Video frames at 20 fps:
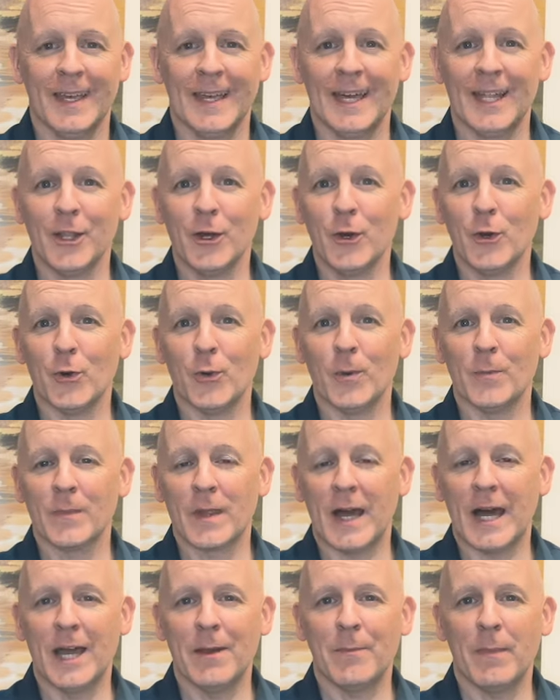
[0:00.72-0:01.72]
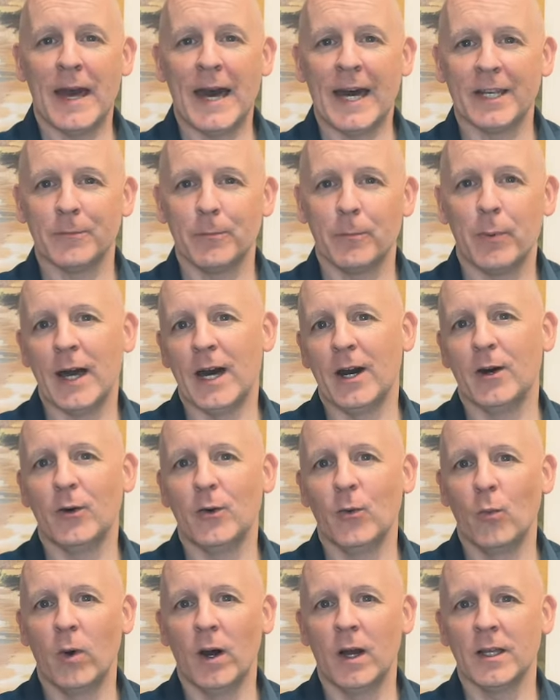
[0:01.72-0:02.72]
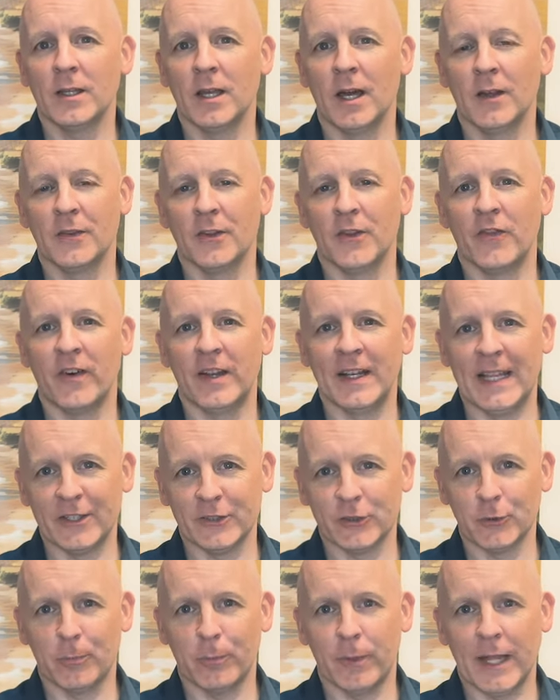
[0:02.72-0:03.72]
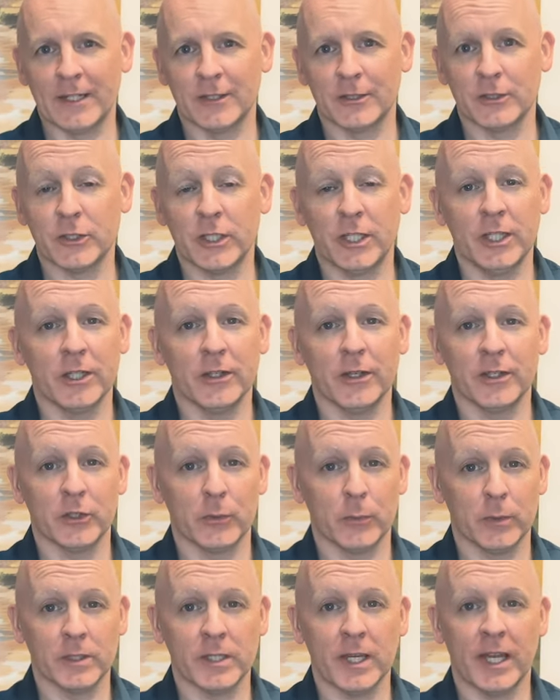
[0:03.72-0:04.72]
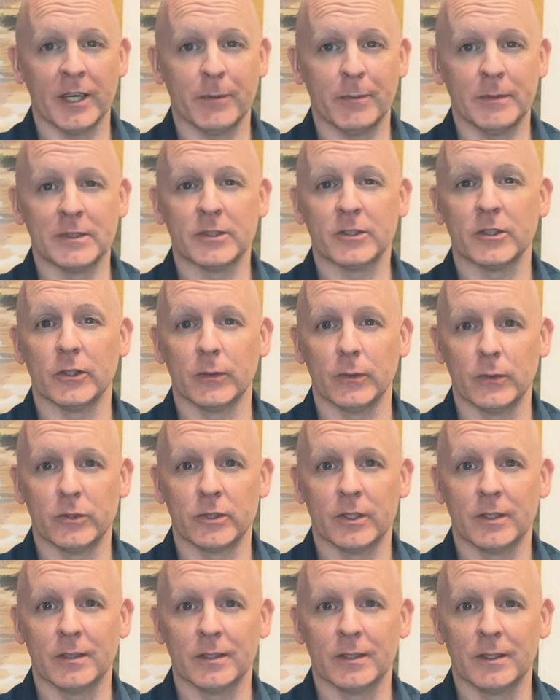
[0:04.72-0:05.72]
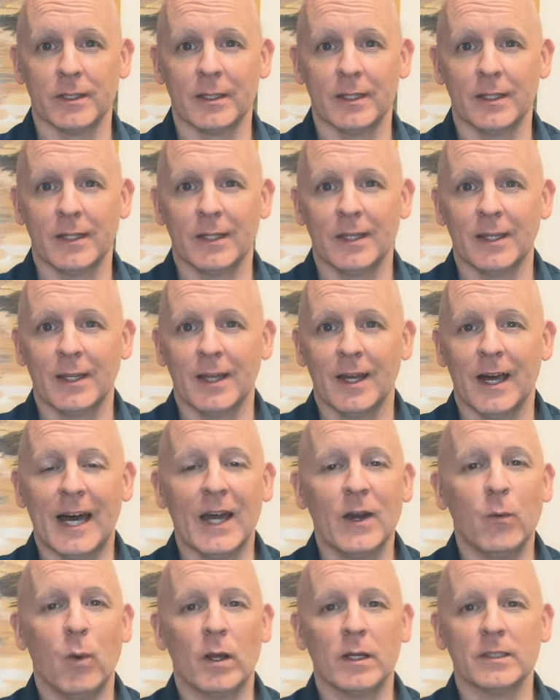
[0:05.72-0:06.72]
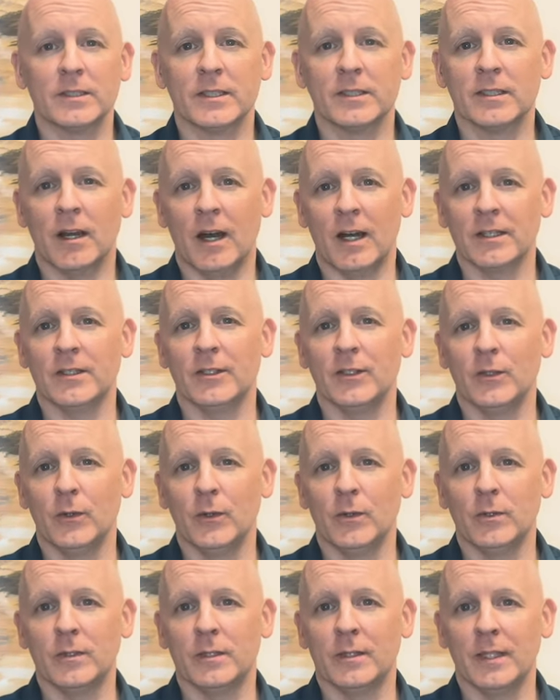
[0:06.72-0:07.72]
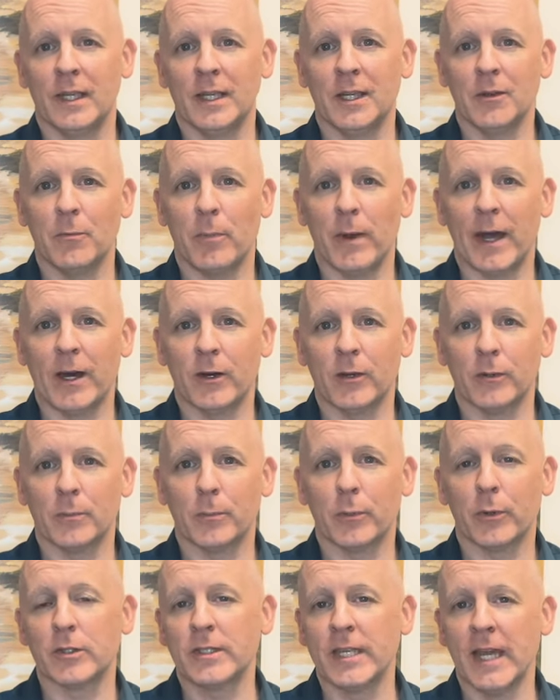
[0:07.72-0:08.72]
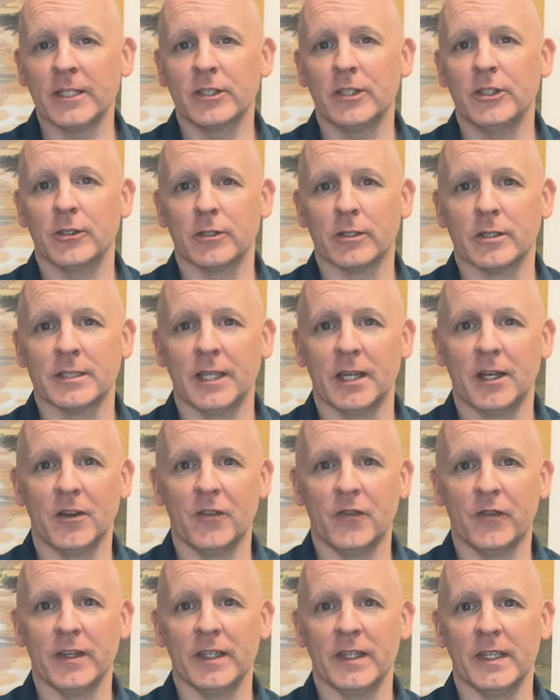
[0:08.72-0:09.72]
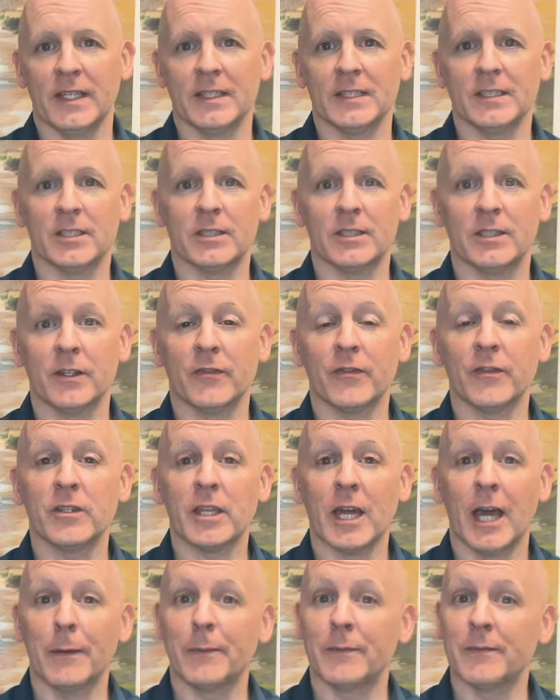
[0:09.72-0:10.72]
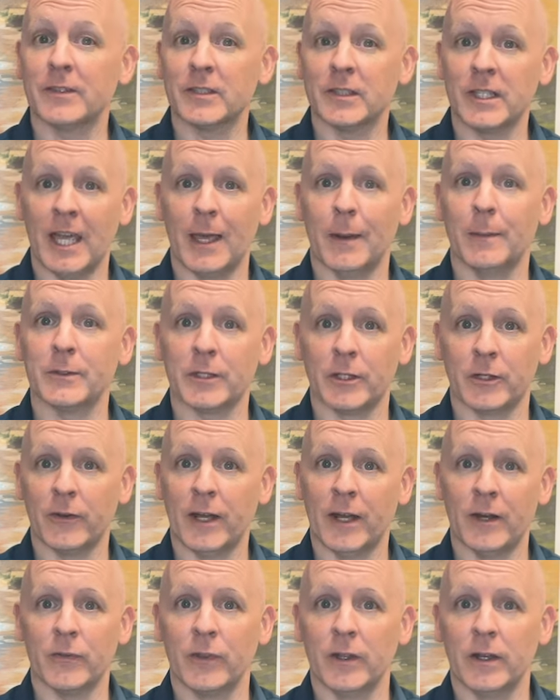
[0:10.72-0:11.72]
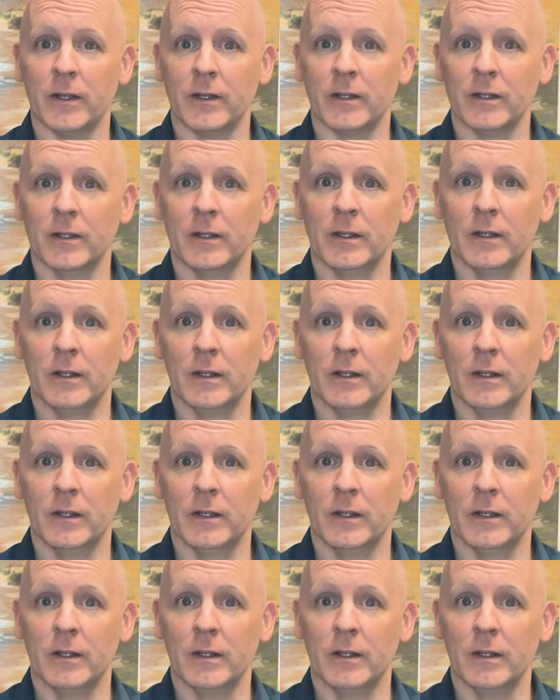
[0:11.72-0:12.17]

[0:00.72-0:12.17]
Hello, I'm Adam Powell, one of the financial planners here at the Retirement Solution. I wanted to talk to you today about protecting yourself against different types of scams that are out there.